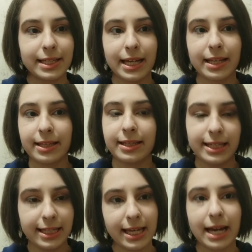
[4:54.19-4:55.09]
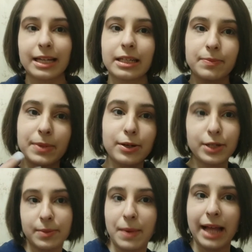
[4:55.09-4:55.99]
the Conspiracy
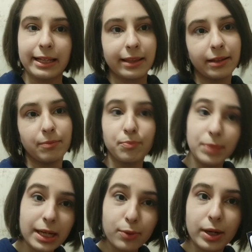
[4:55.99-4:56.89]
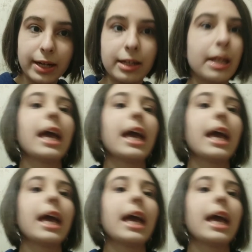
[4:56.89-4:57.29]
palette, the big one,